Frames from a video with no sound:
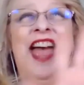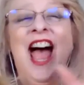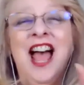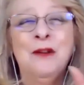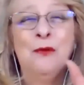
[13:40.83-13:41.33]

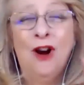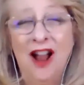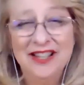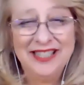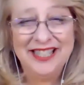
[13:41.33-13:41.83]
that
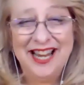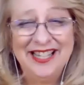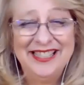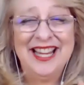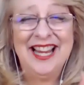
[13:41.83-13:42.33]

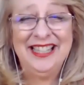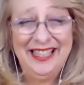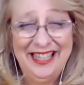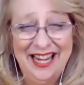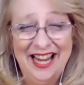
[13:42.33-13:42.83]
process
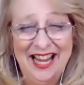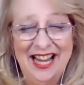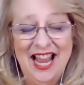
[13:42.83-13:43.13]
again.